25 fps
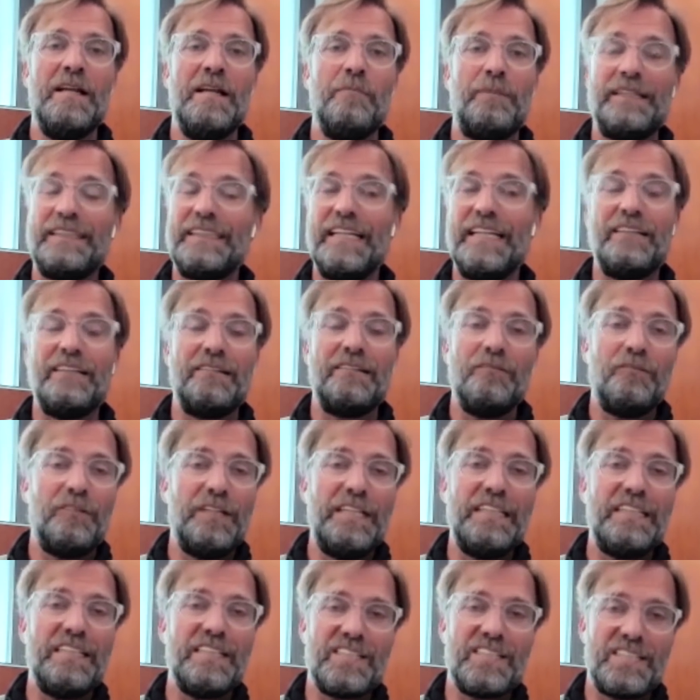But that
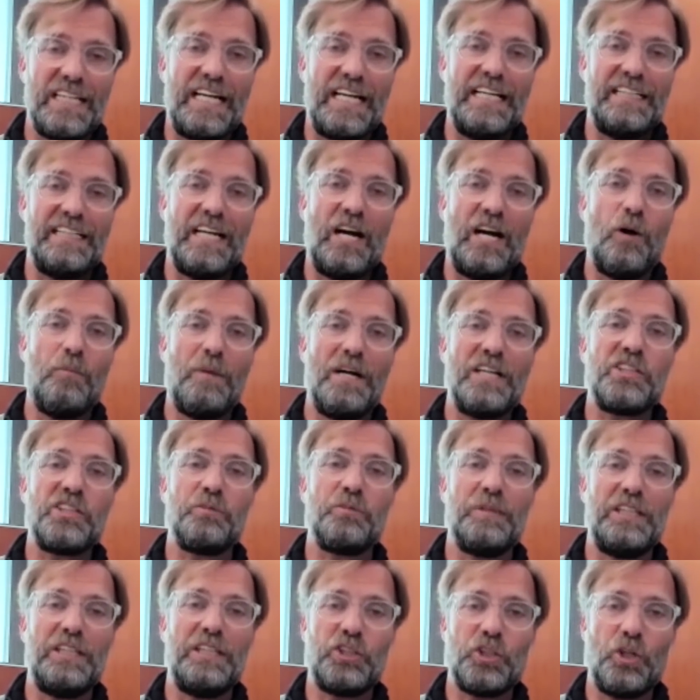we decide how much
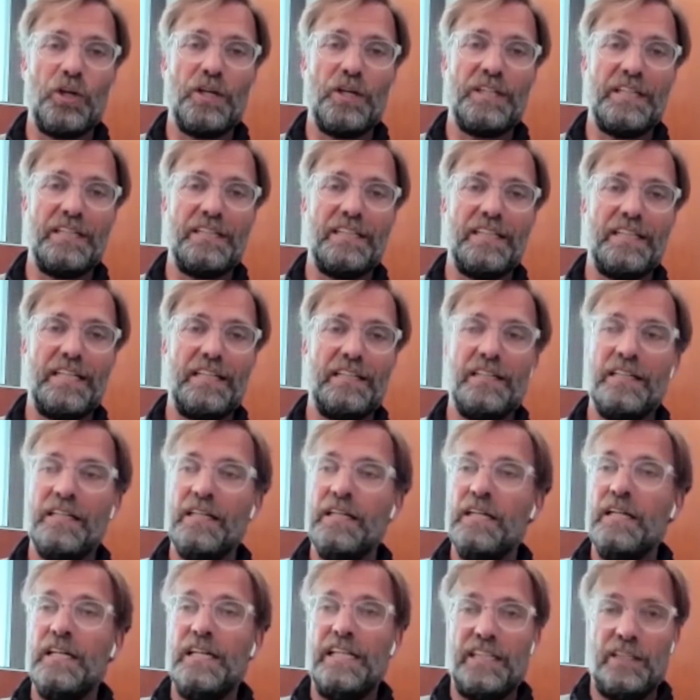we enjoy that then.
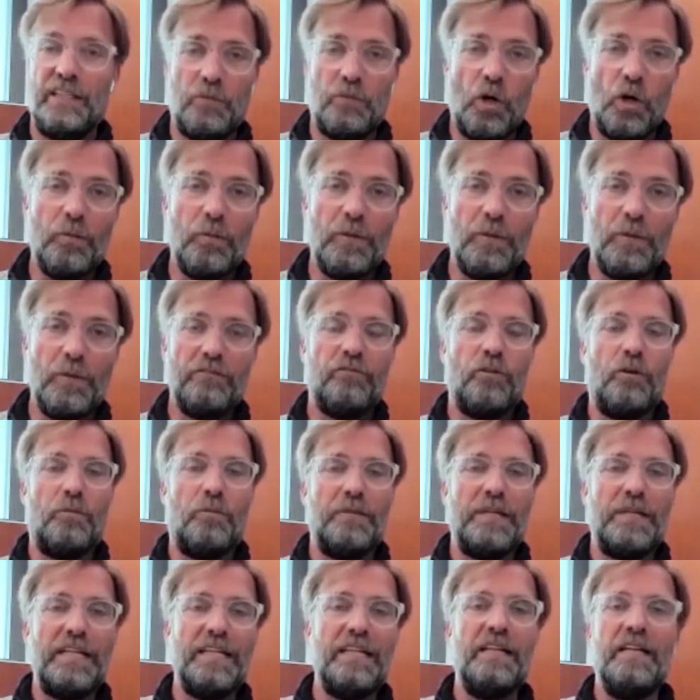In the moment, for
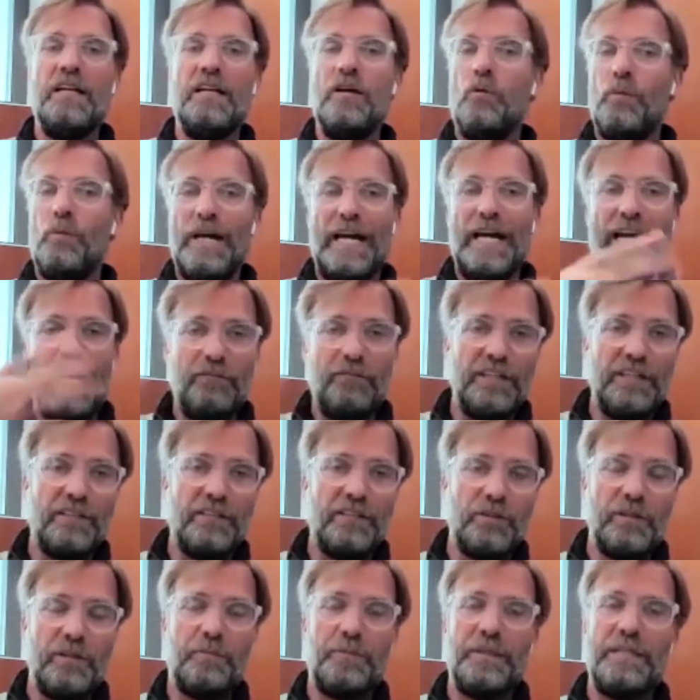me, wherever
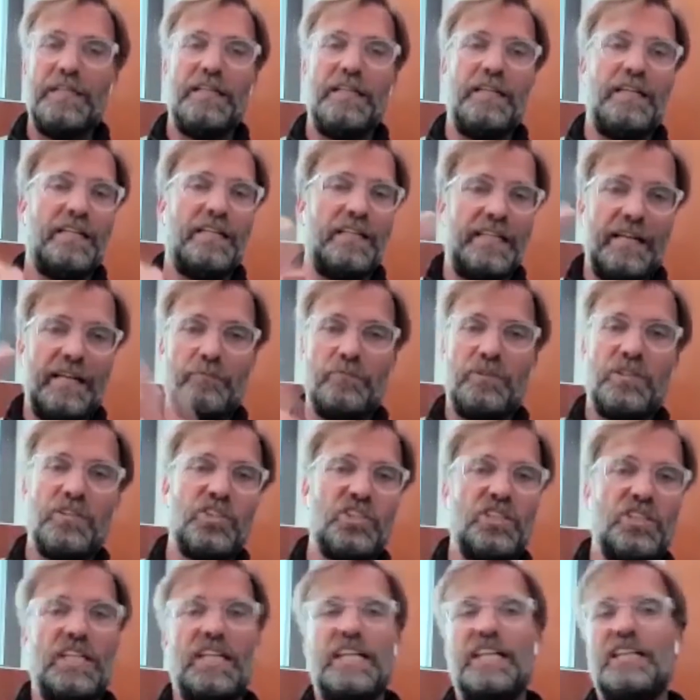it will be, in an empty
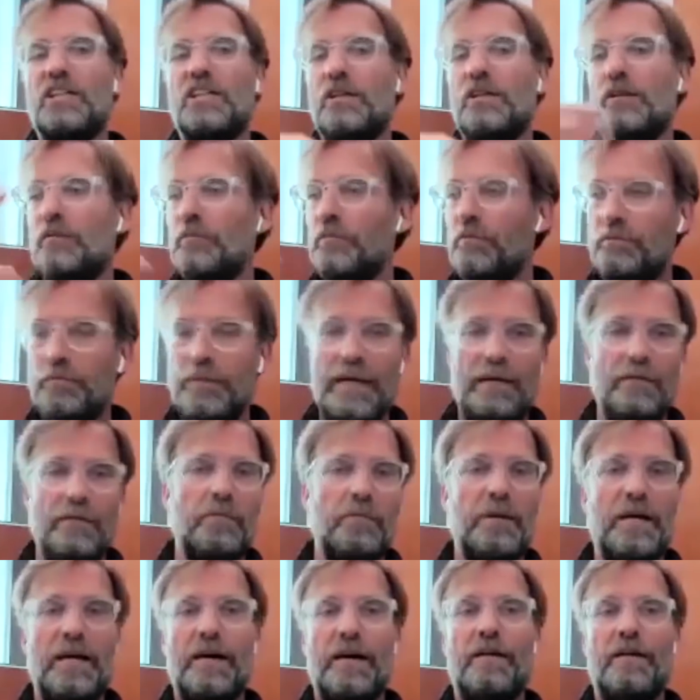stadium, blah, blah,
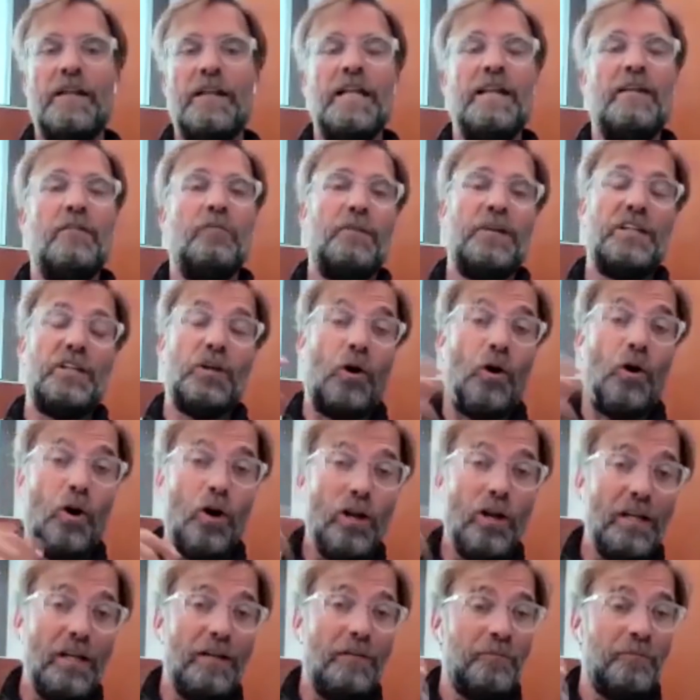blah, with
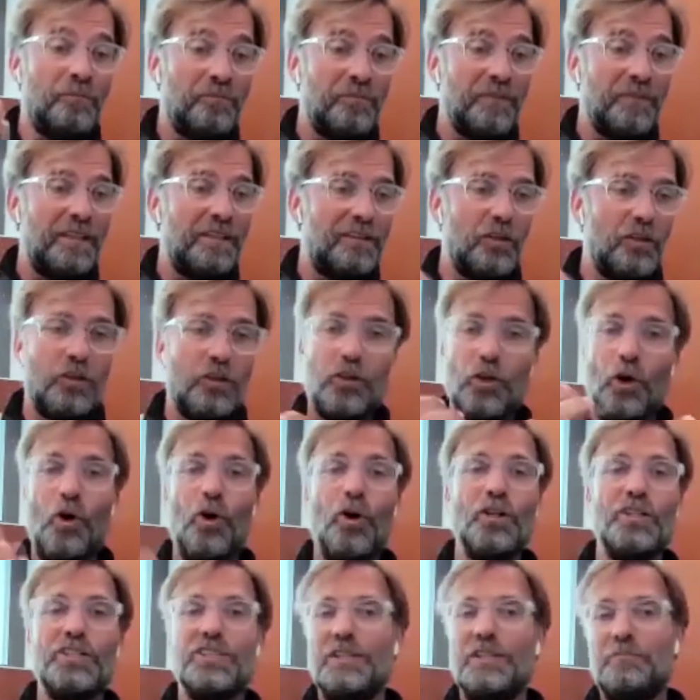all the
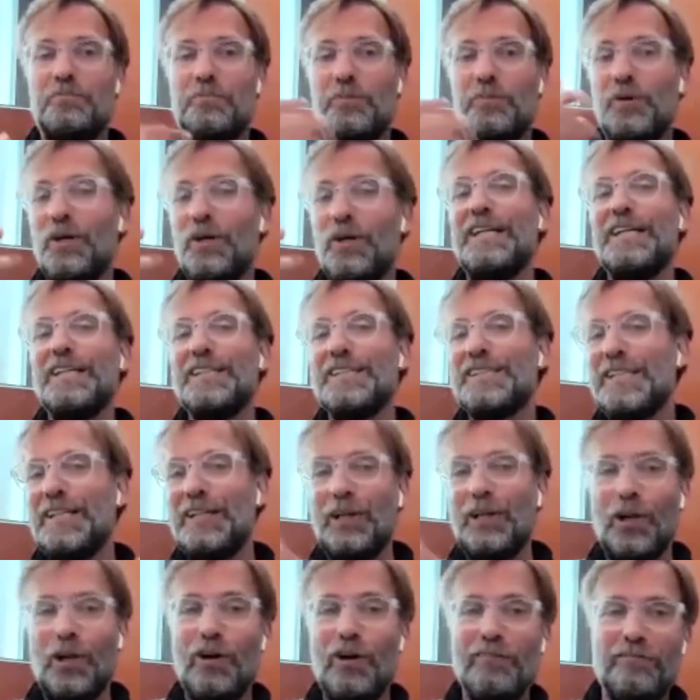thoughts and prayers
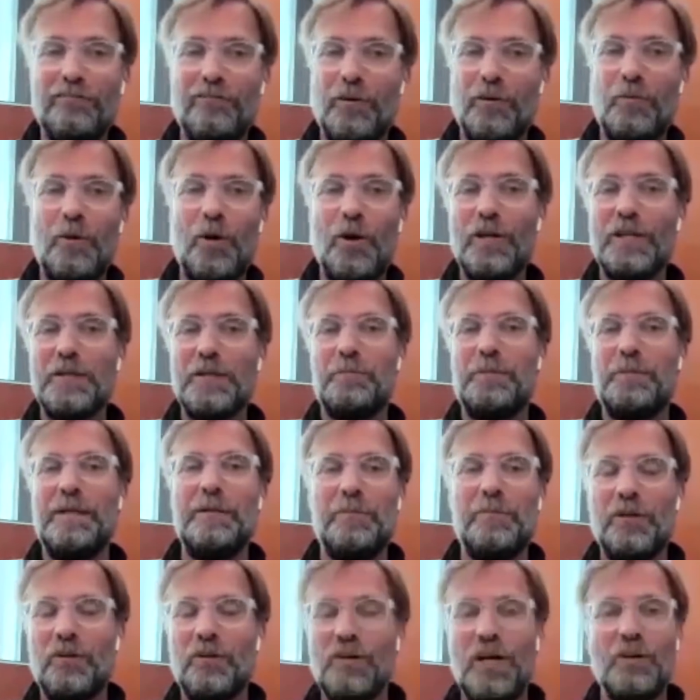and love from all the
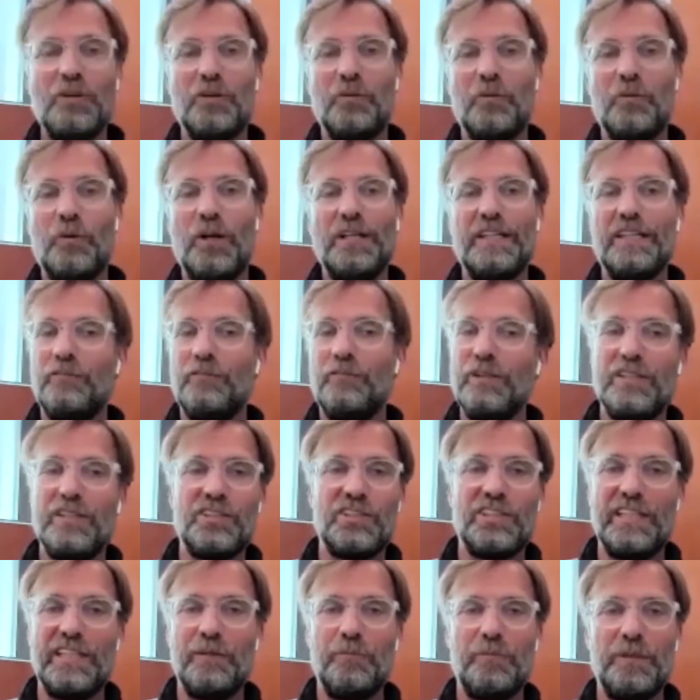people around the world, it will
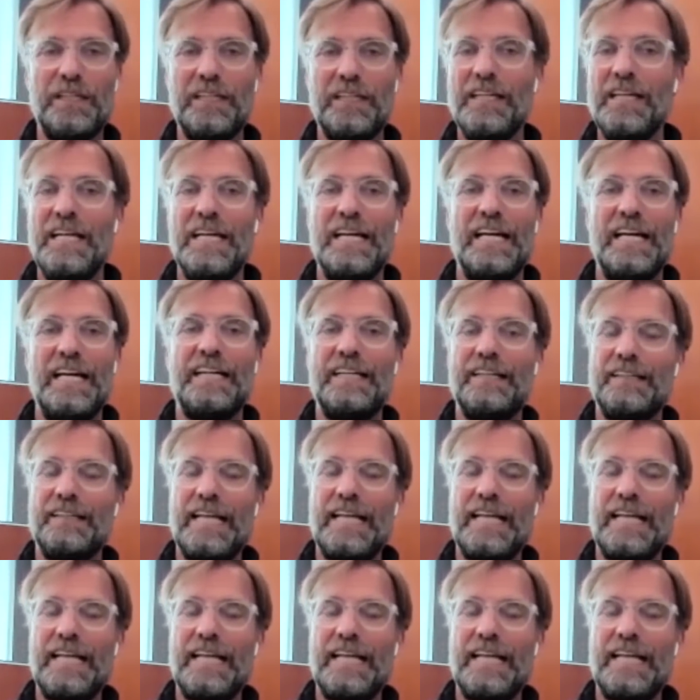still be an